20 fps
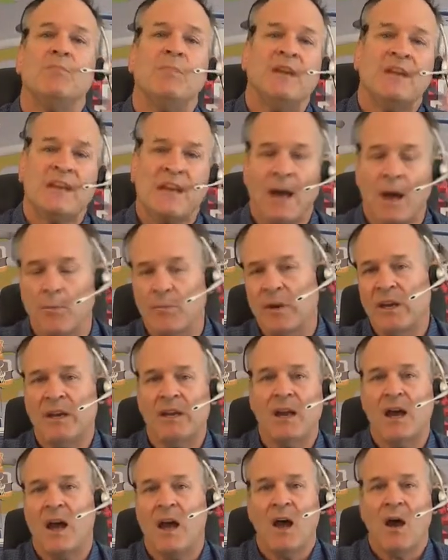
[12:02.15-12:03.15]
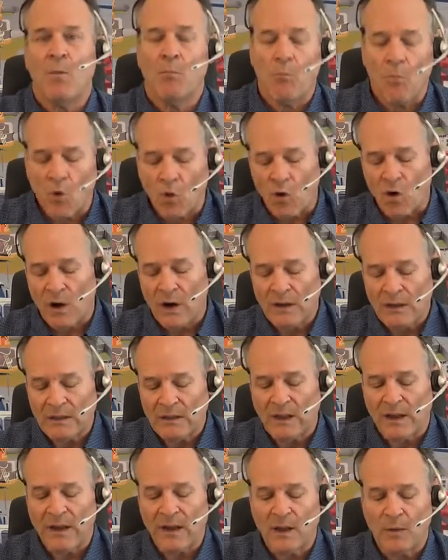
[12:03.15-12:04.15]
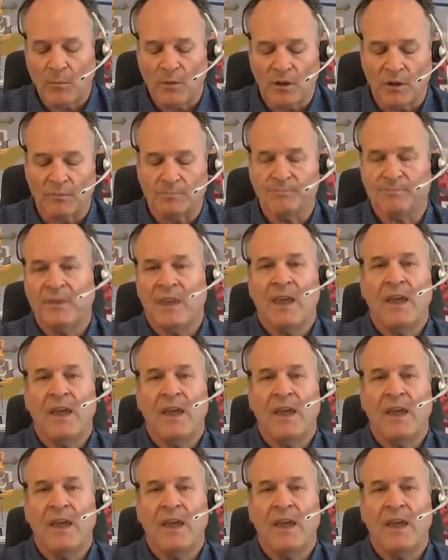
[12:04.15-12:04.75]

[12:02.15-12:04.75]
becoming more likable.